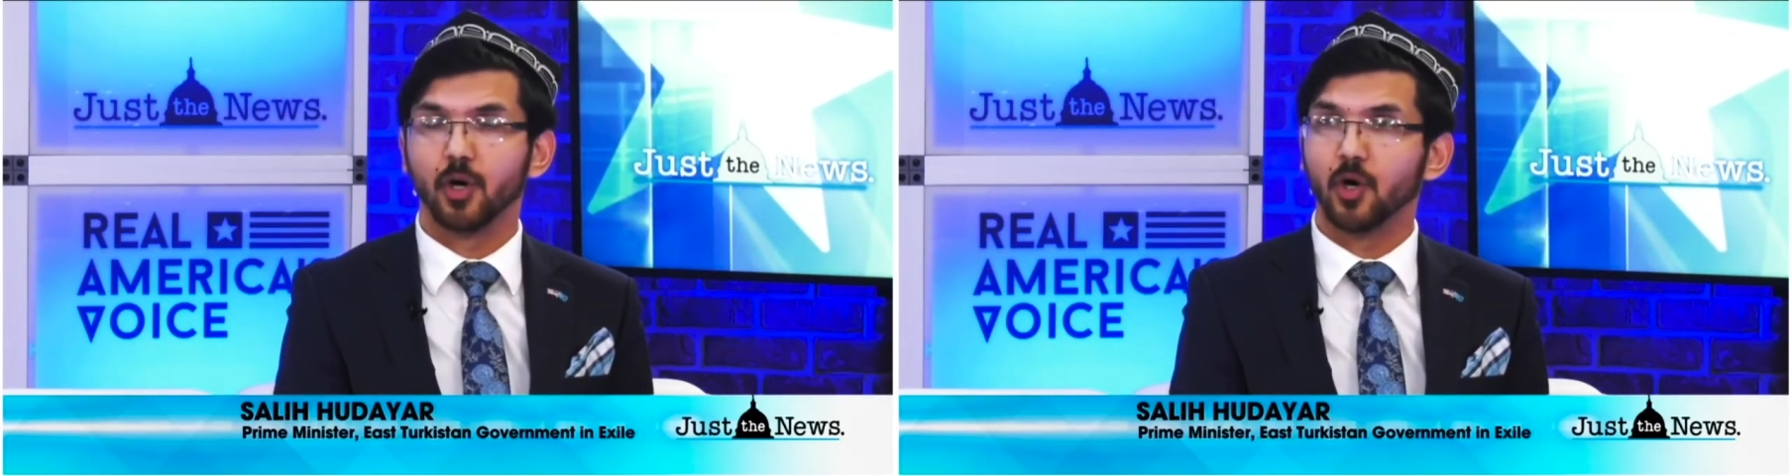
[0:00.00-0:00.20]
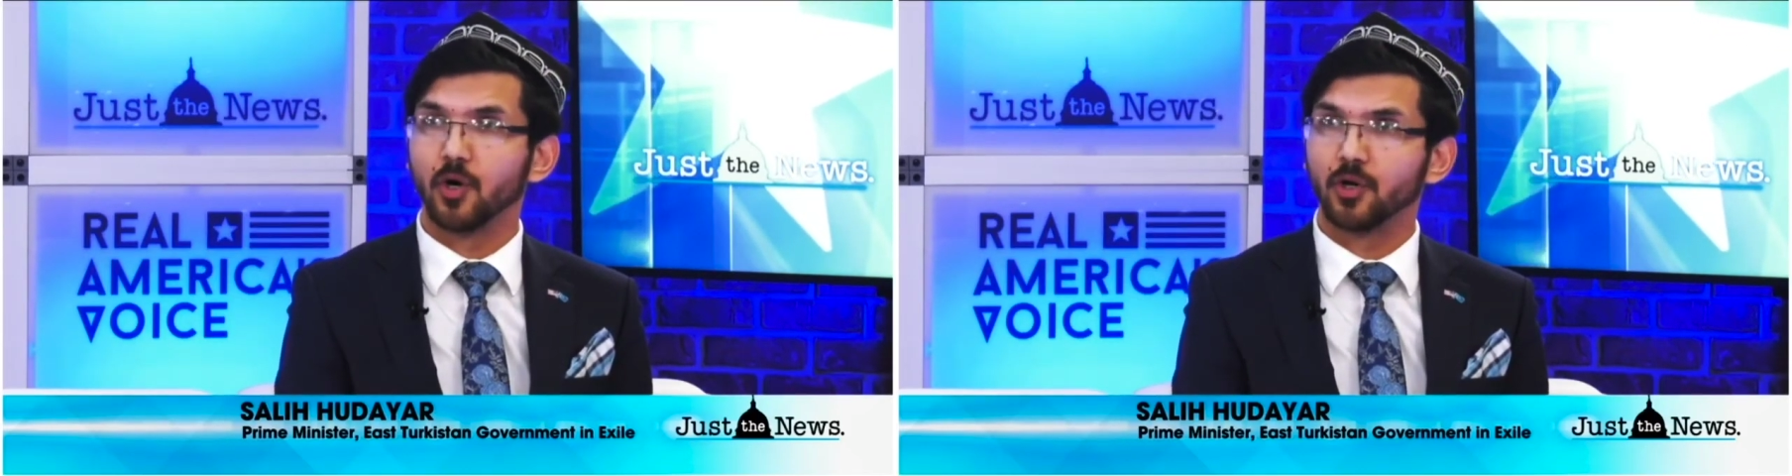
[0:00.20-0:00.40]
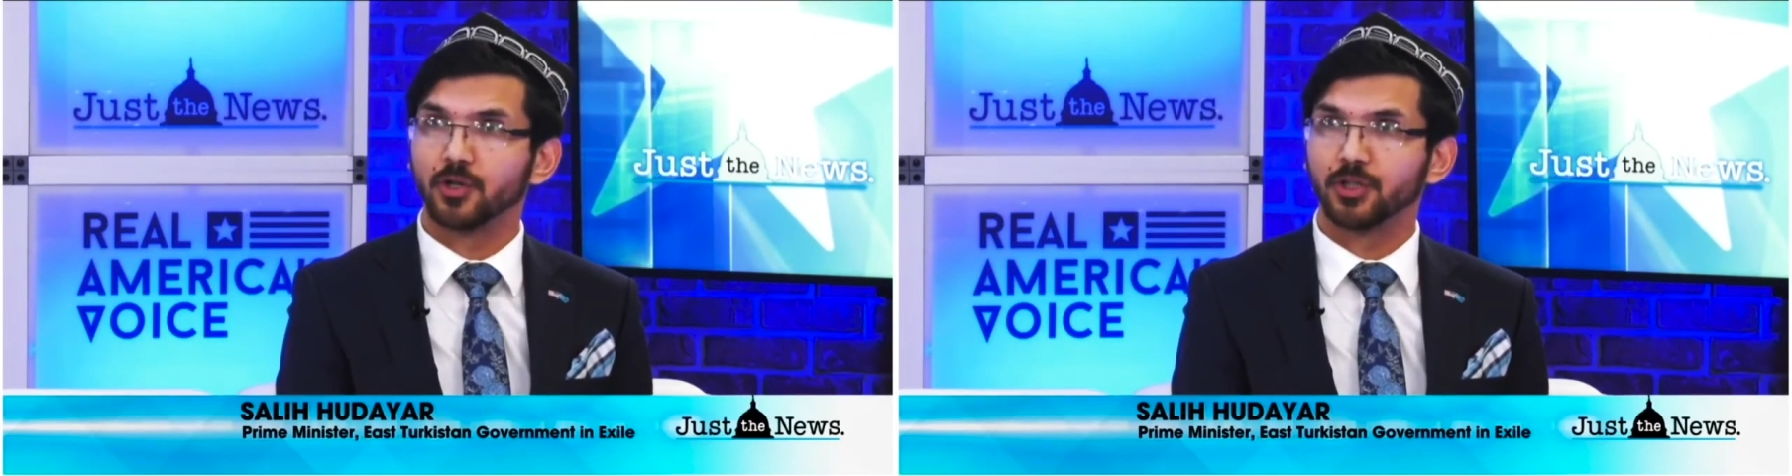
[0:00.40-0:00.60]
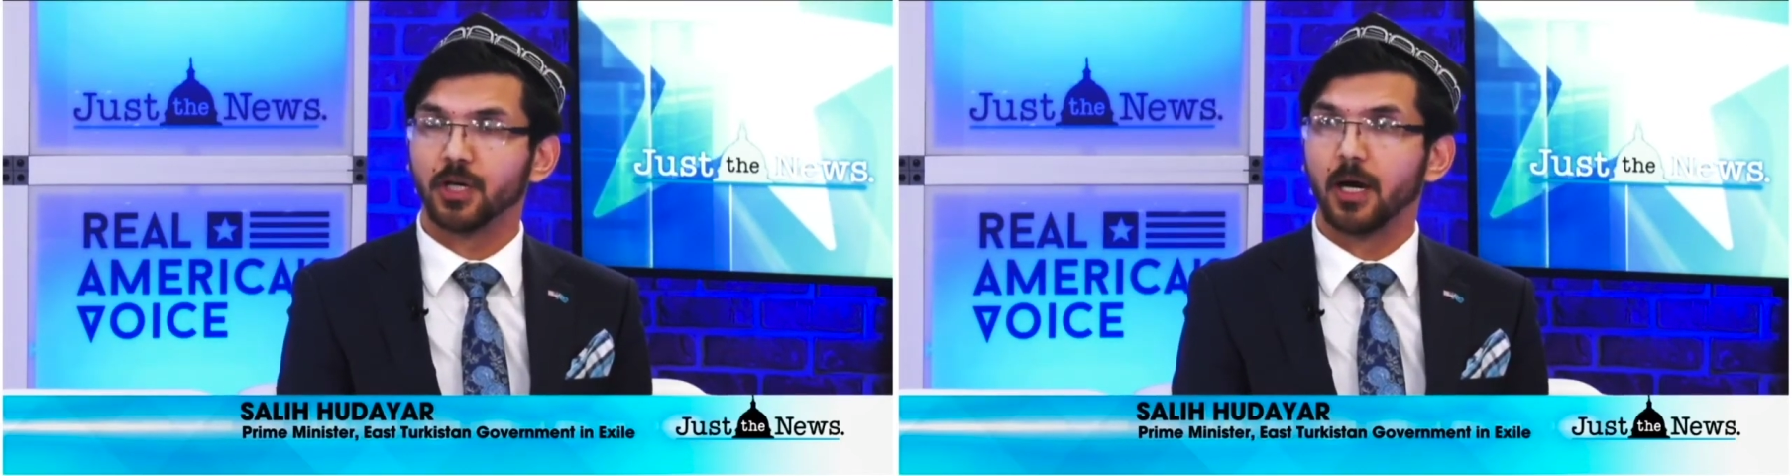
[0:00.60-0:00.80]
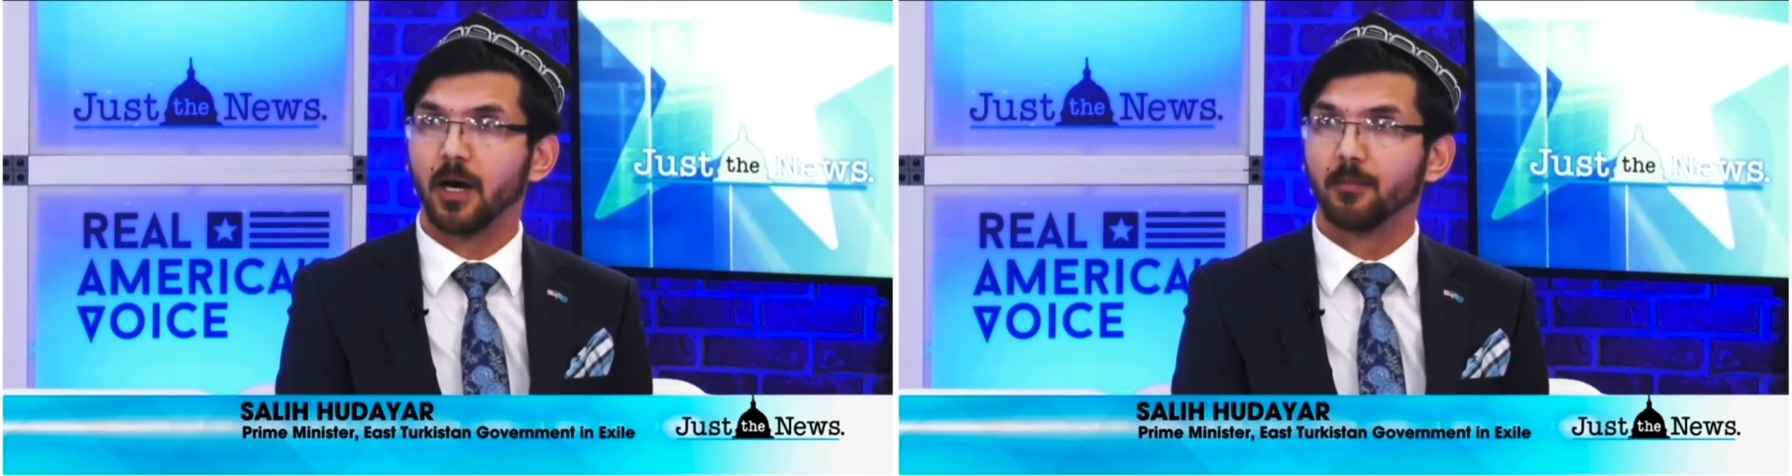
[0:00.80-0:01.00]
urge
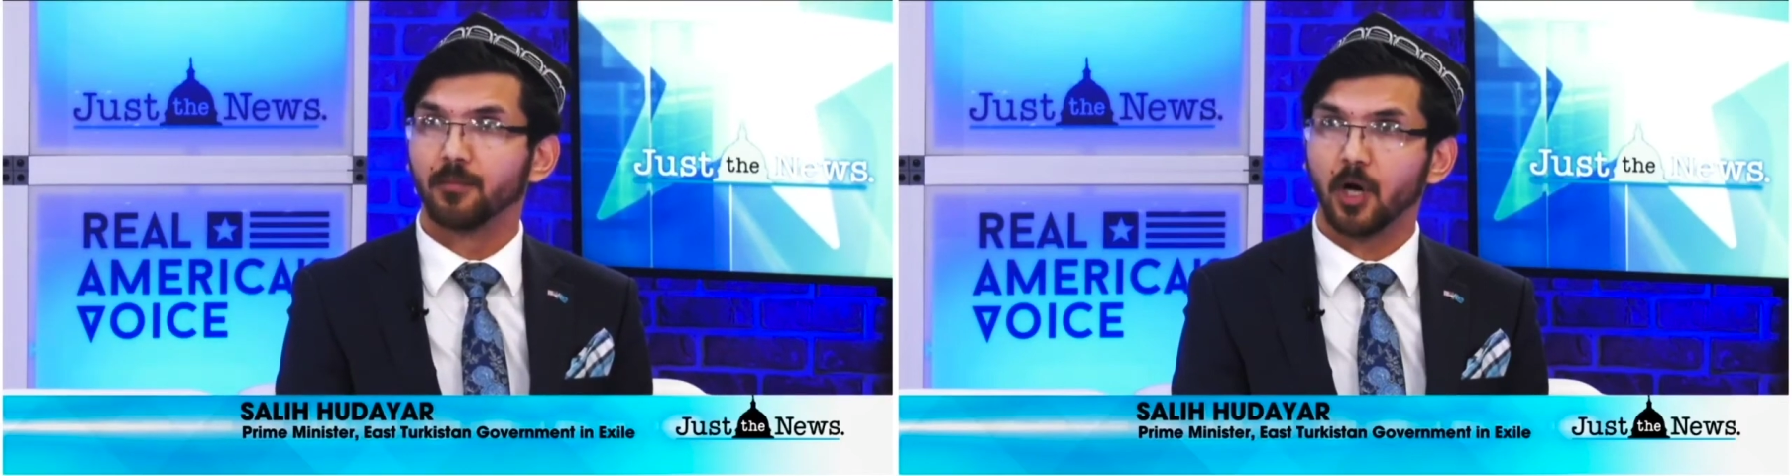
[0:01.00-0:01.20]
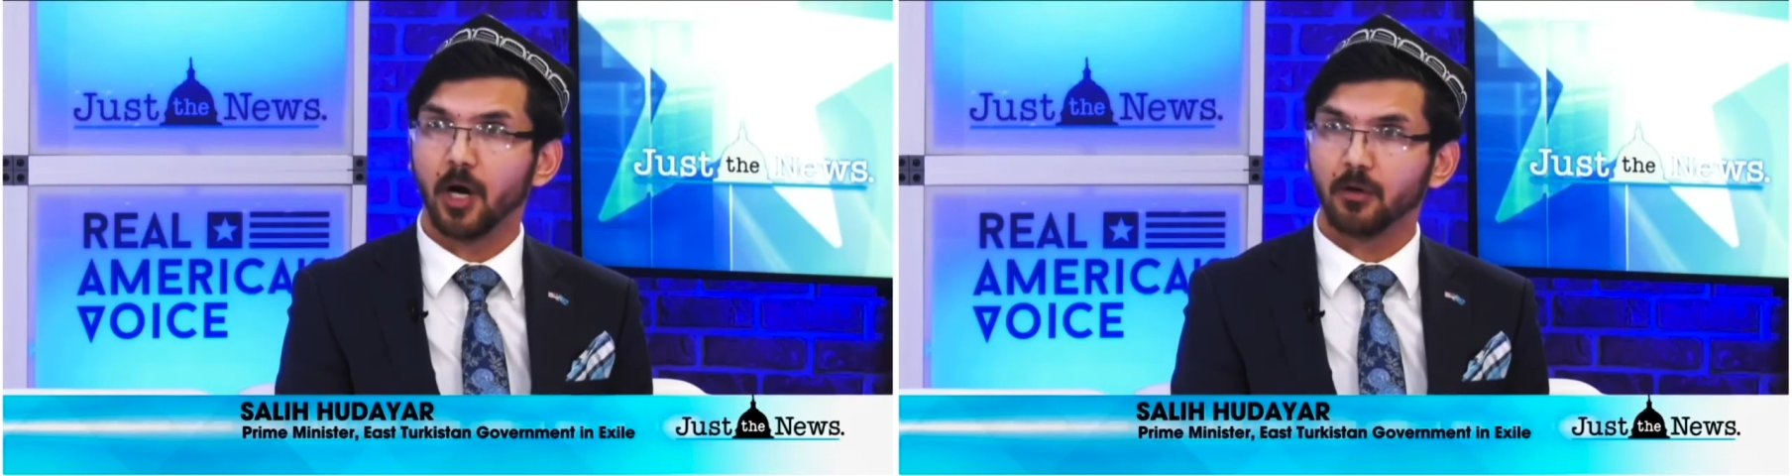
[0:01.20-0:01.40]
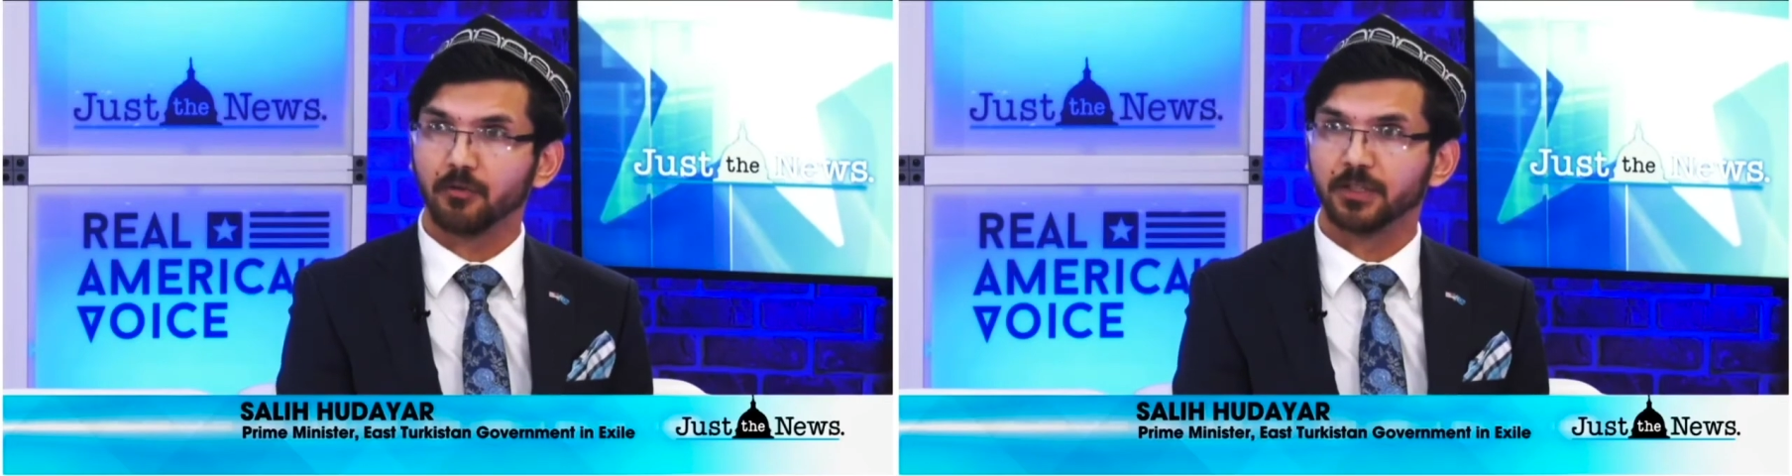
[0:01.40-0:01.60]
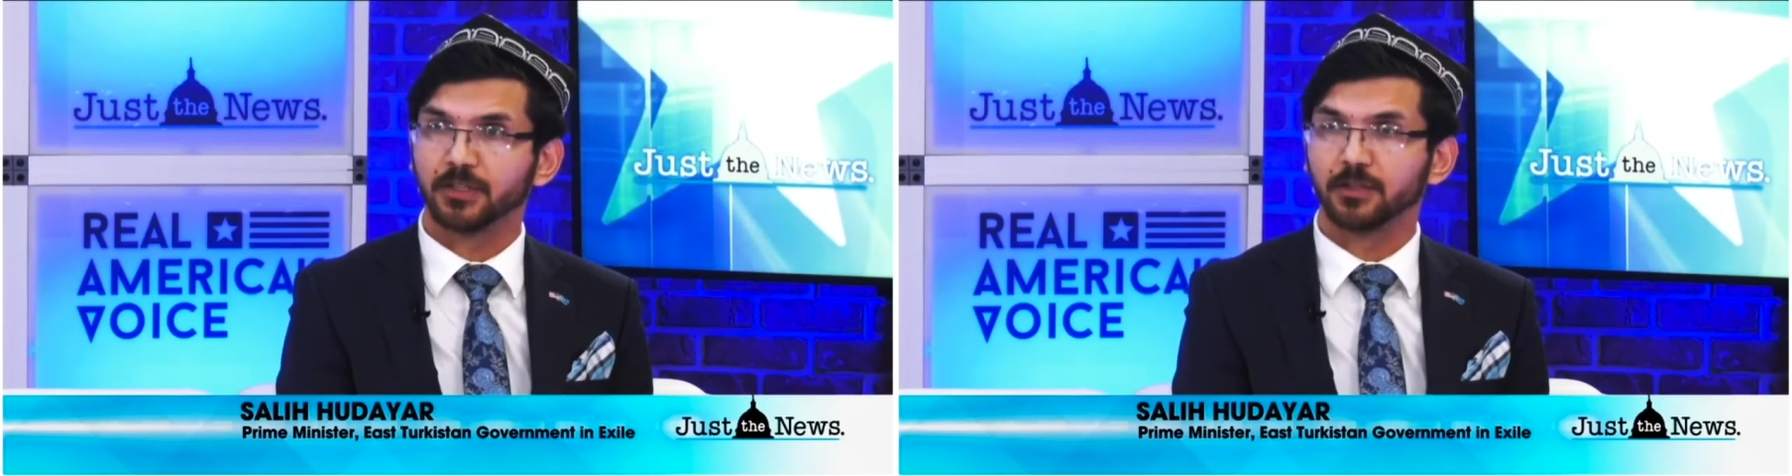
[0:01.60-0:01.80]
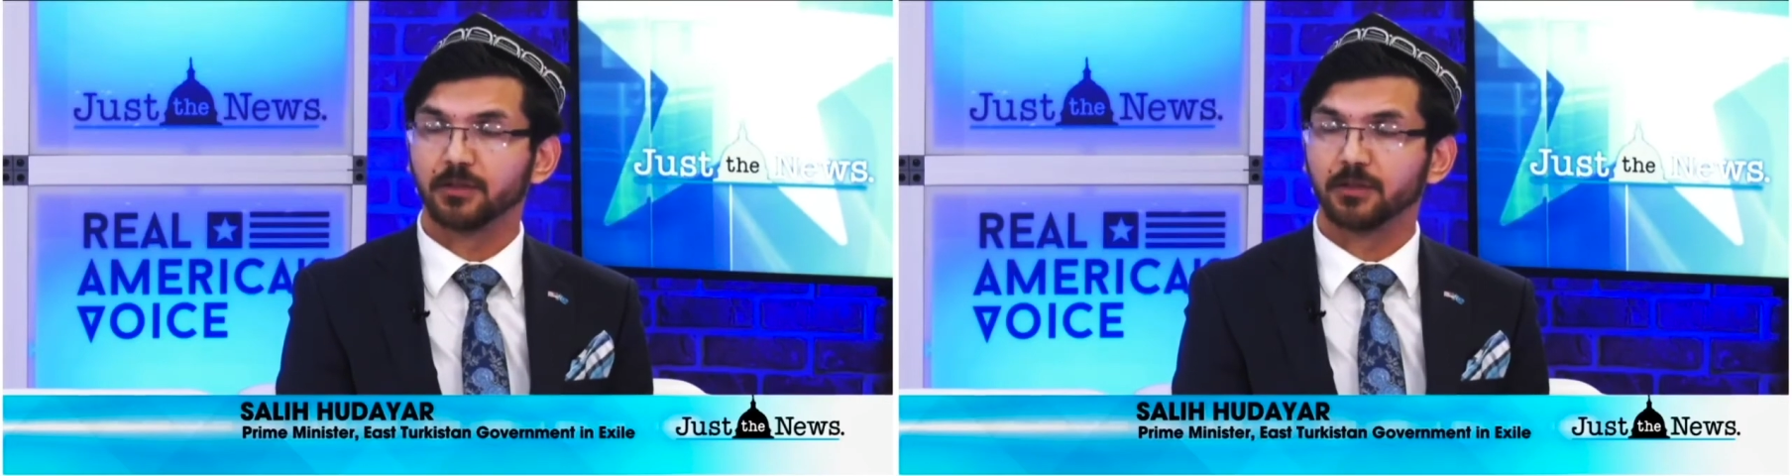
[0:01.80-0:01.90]
Congress,